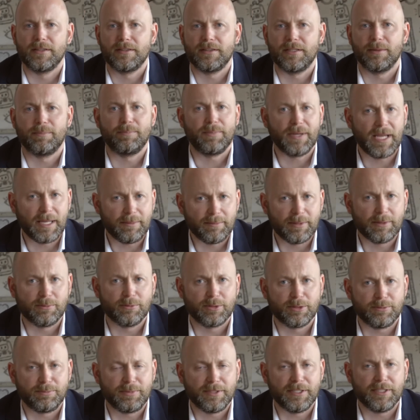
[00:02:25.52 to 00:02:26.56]
The payment
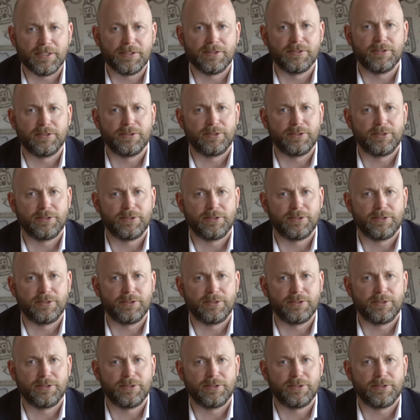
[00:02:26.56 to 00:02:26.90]
would be